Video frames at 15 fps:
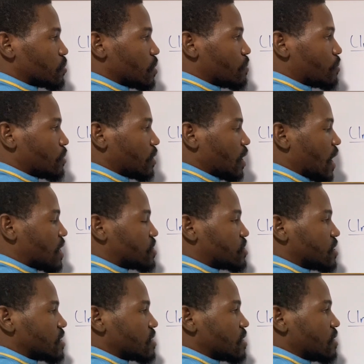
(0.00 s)
we put the
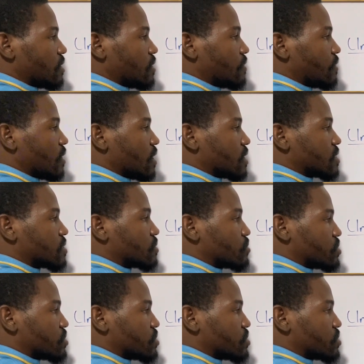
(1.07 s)
adjacent of x,